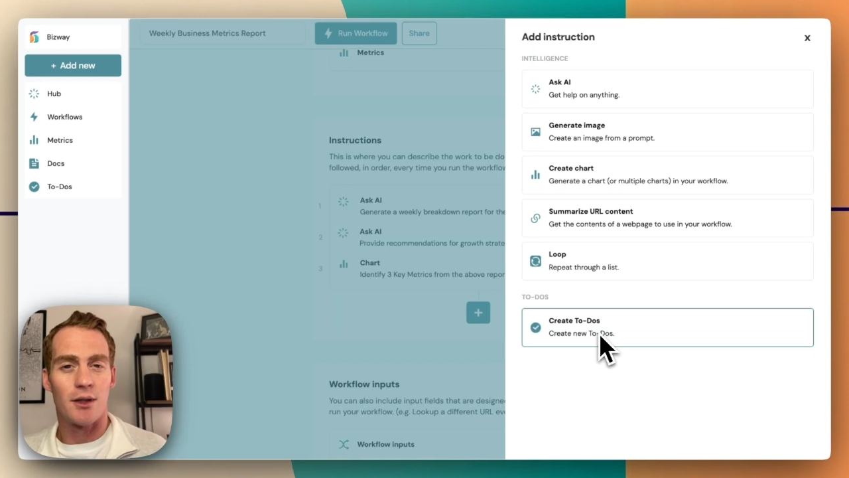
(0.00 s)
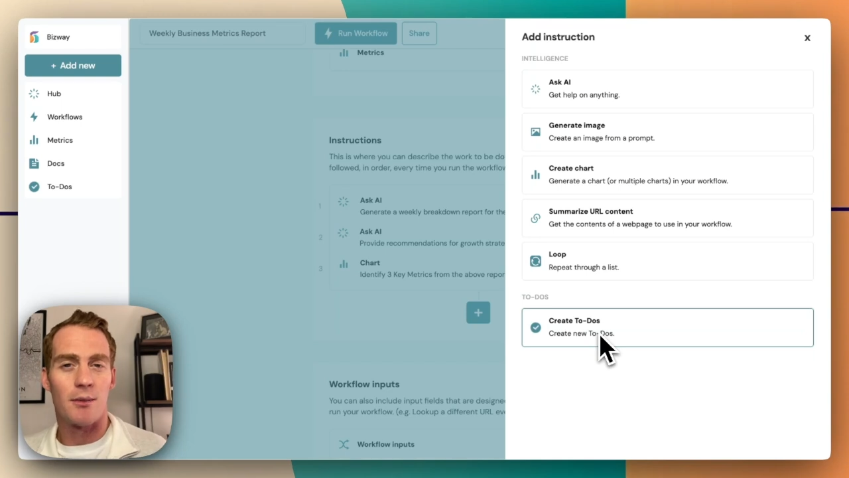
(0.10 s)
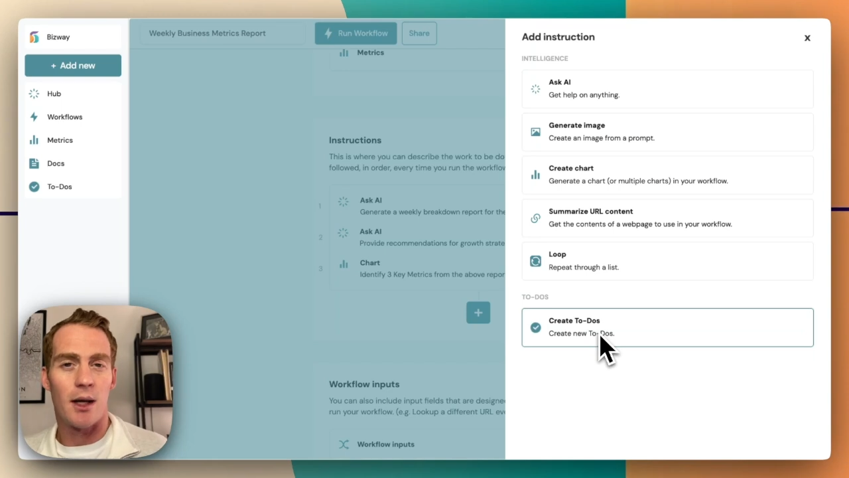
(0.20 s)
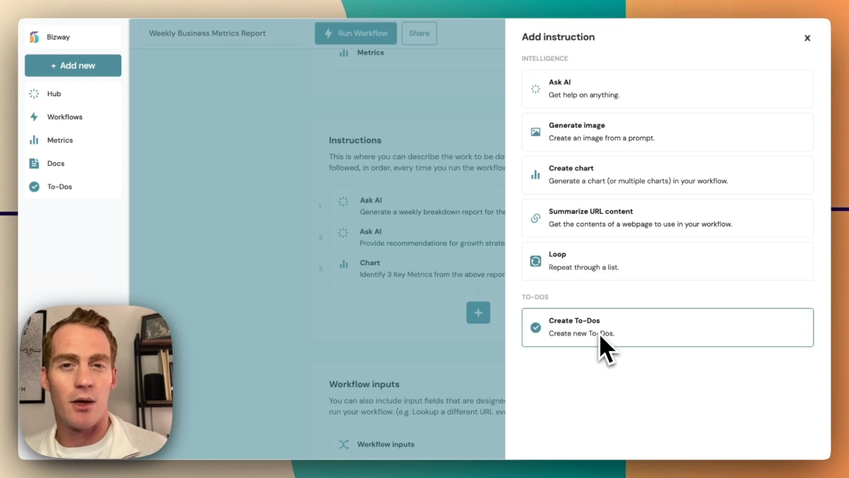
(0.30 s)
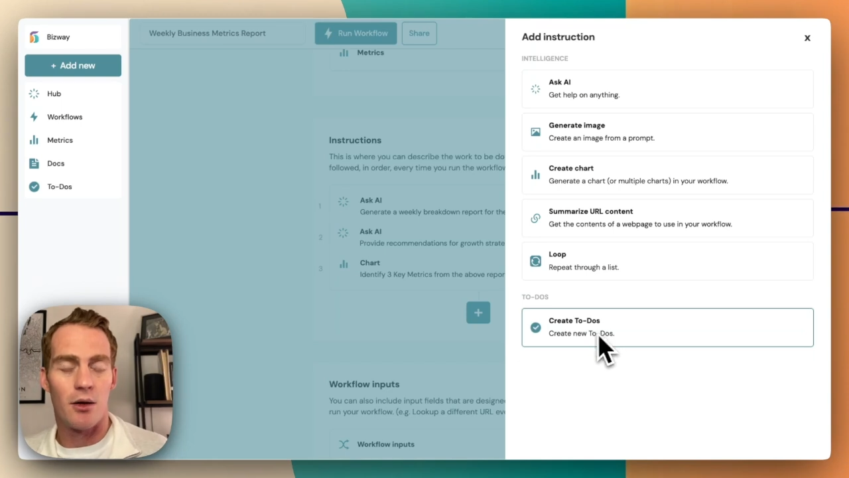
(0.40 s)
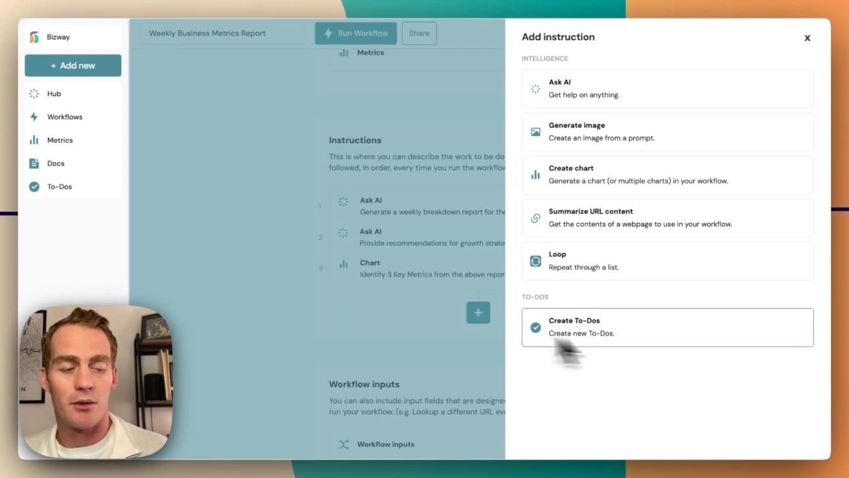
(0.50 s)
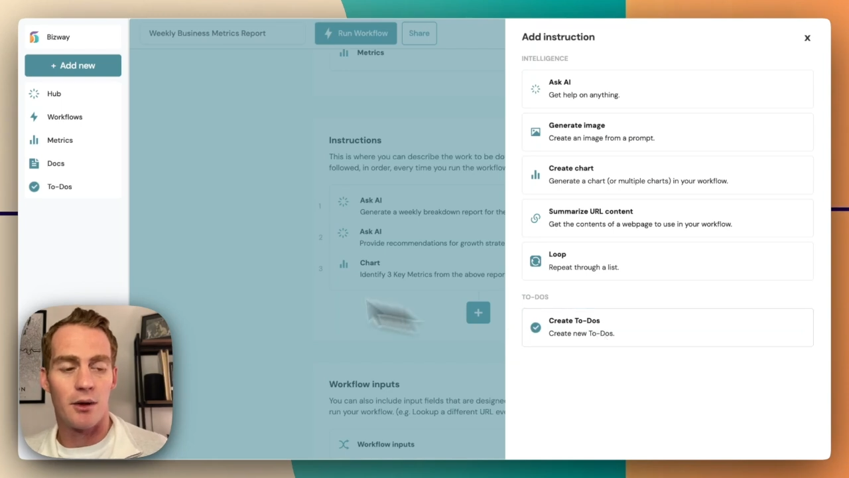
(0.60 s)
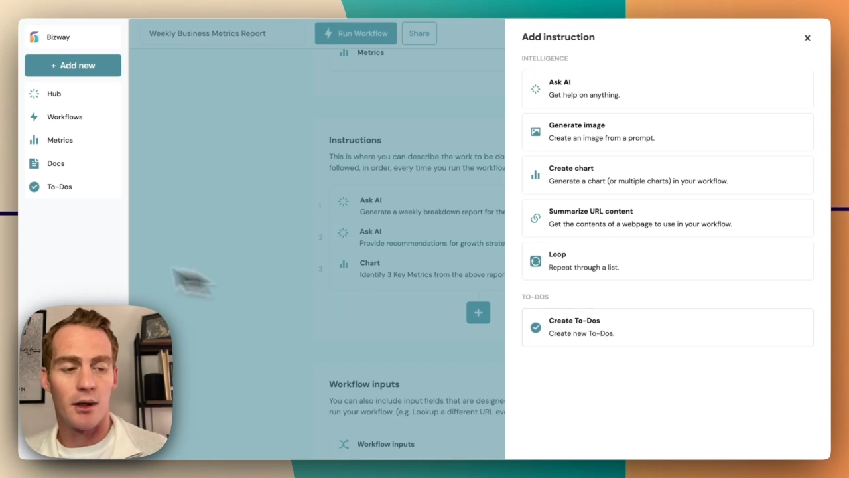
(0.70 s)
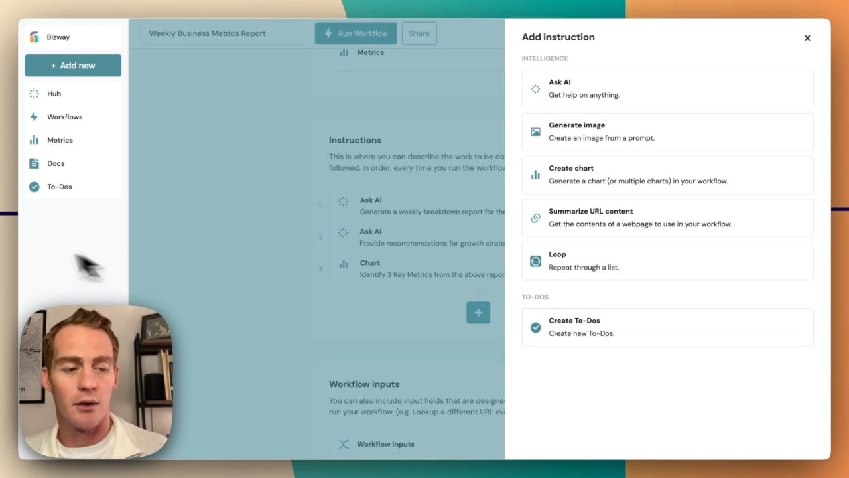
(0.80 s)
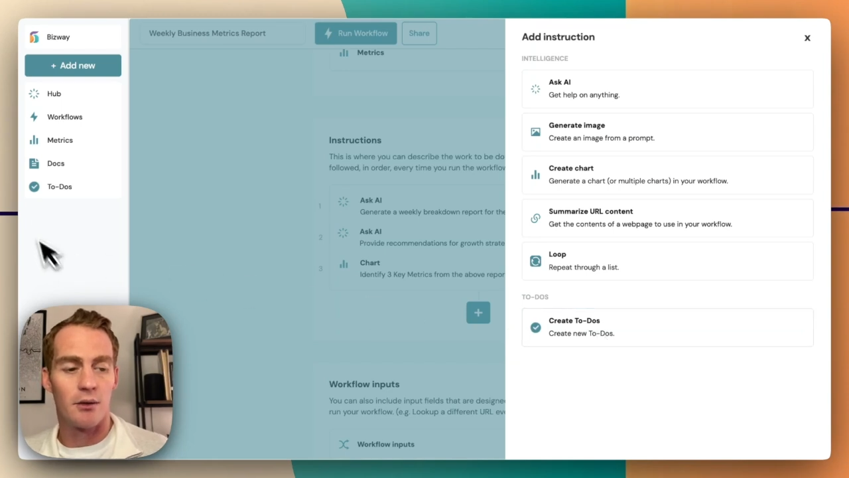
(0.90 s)
in my own
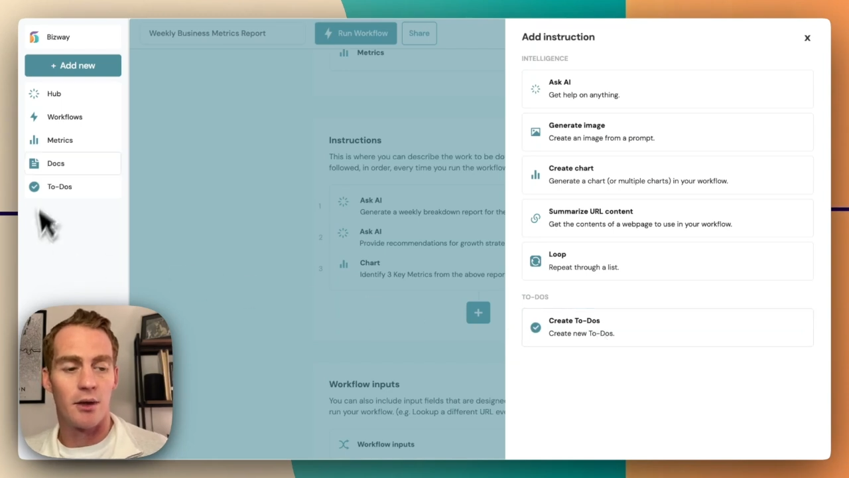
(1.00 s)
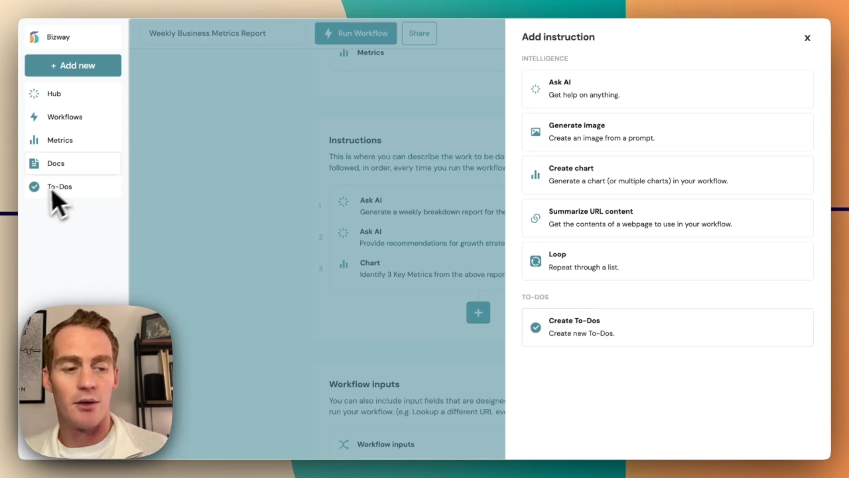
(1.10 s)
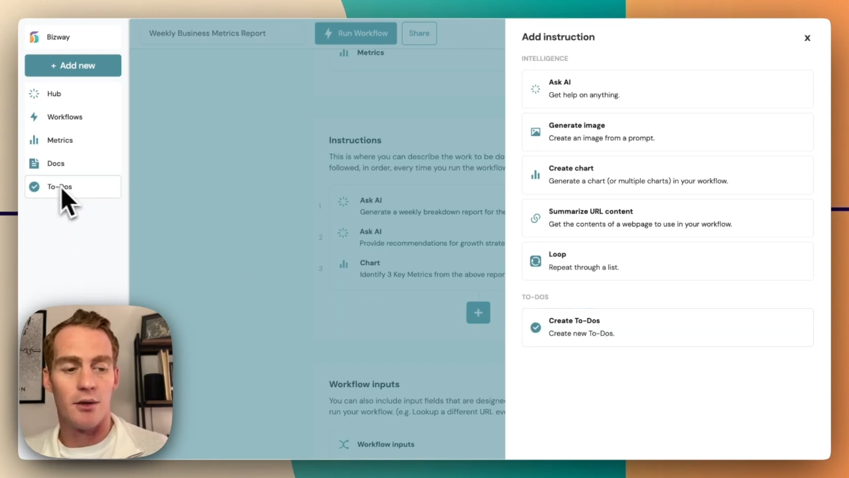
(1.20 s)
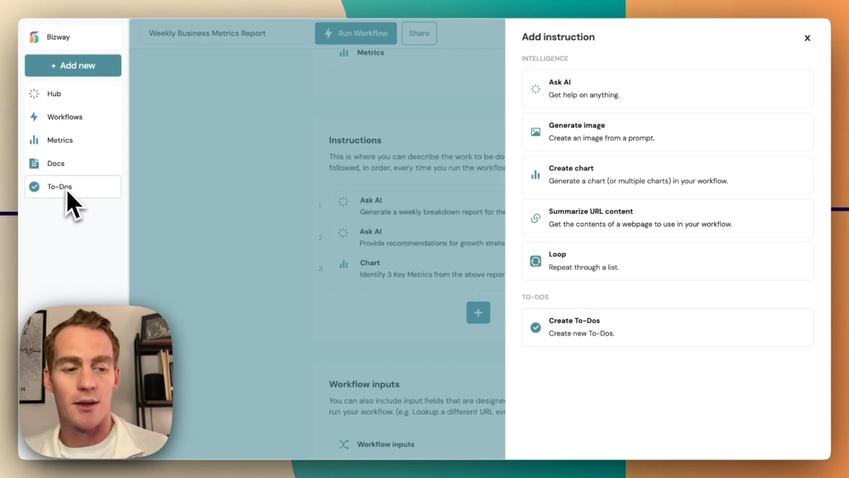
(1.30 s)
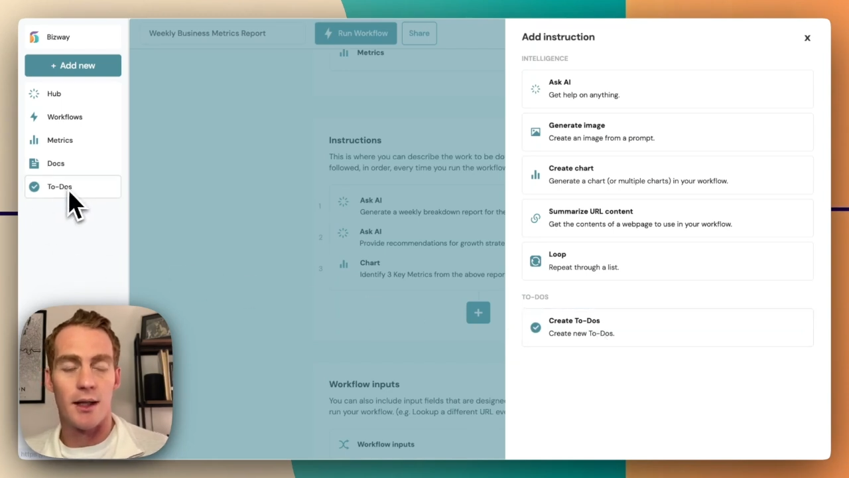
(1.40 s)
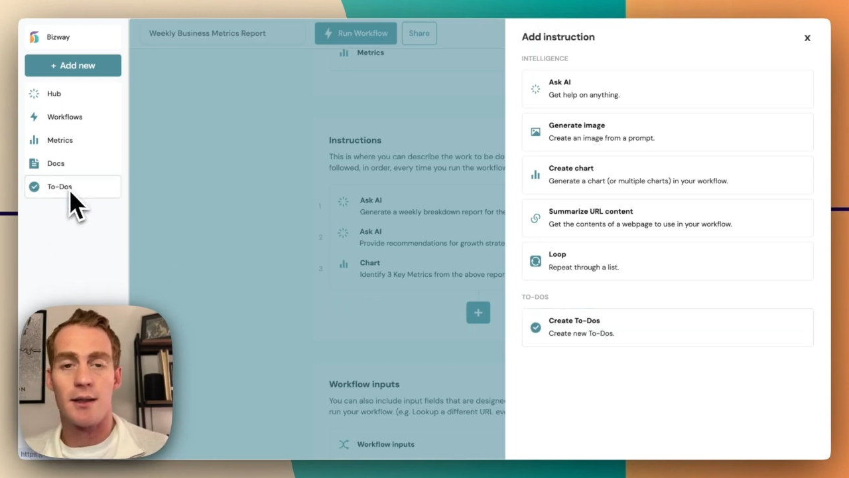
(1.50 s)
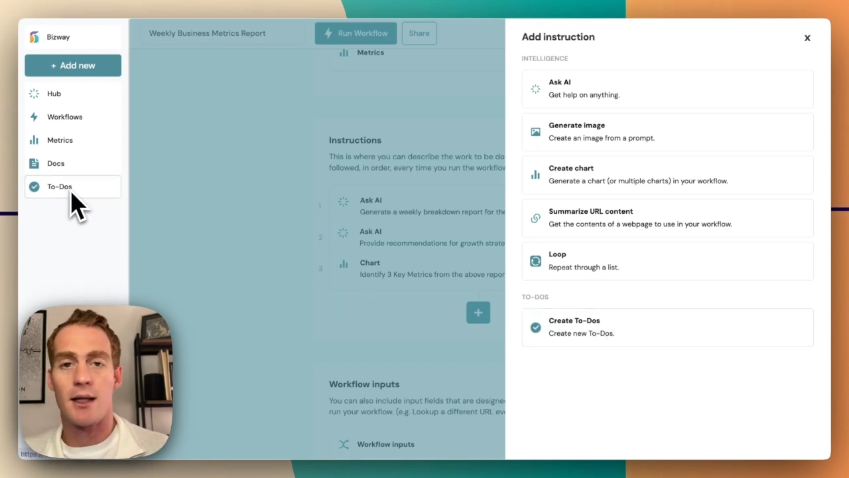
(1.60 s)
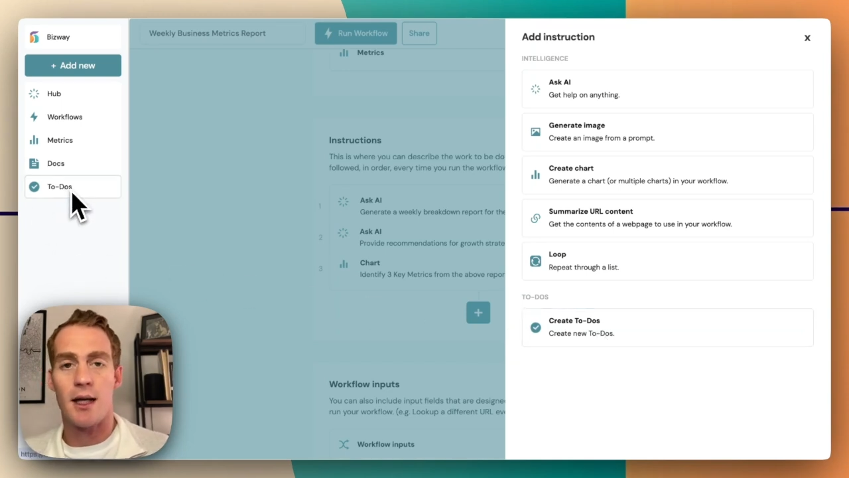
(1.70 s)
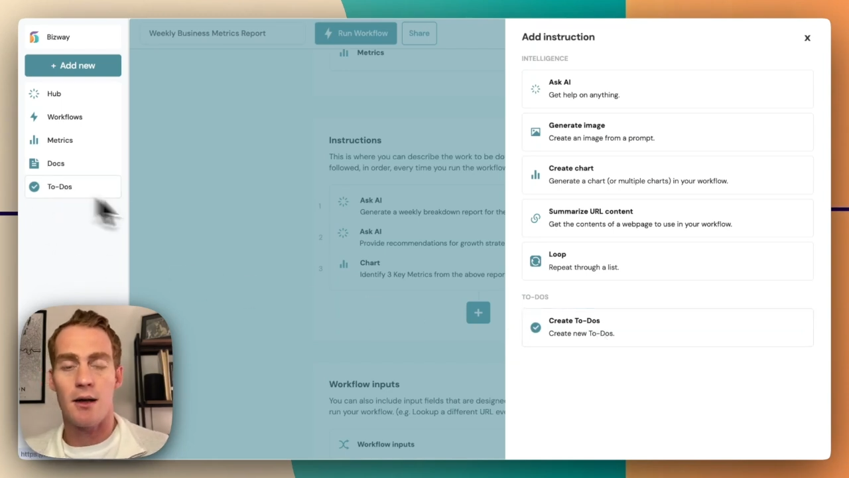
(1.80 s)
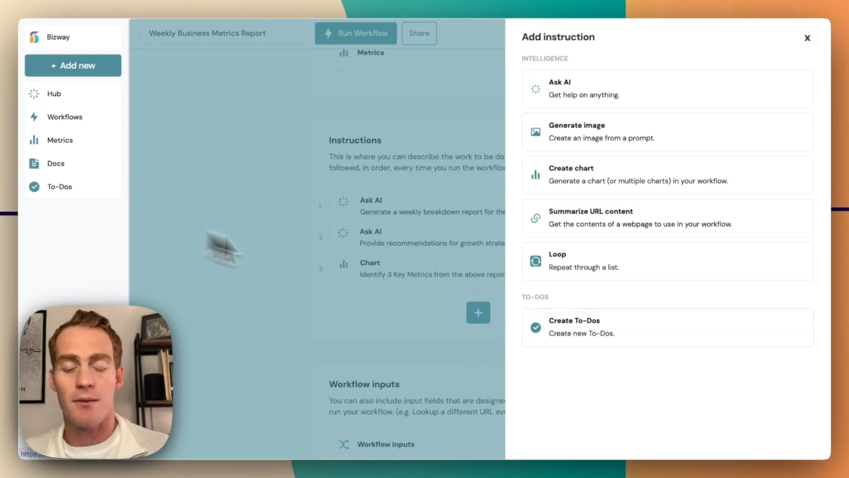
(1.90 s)
little to-dos list
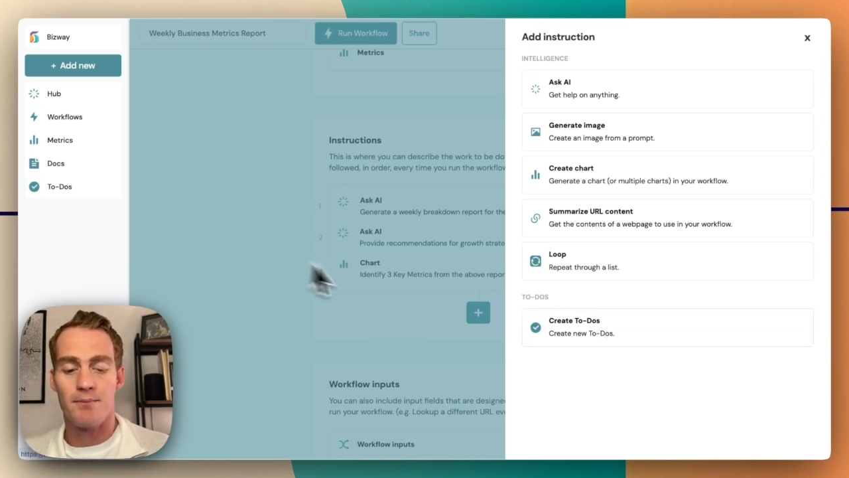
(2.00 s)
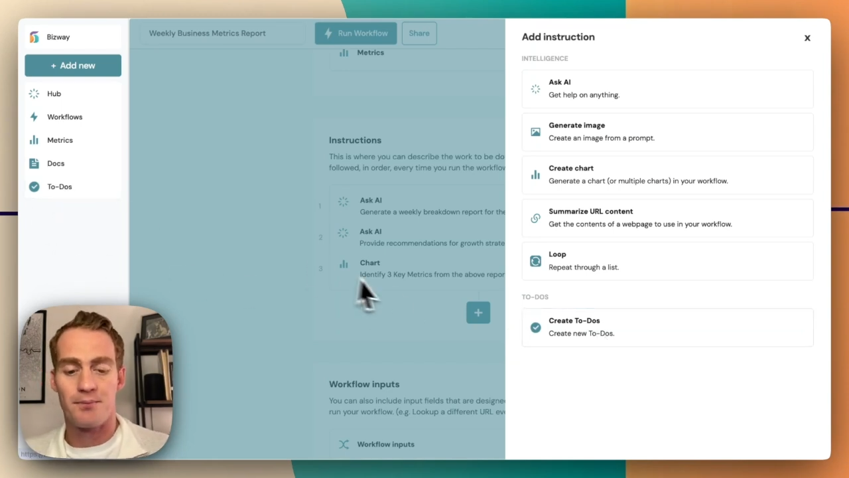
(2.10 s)
here.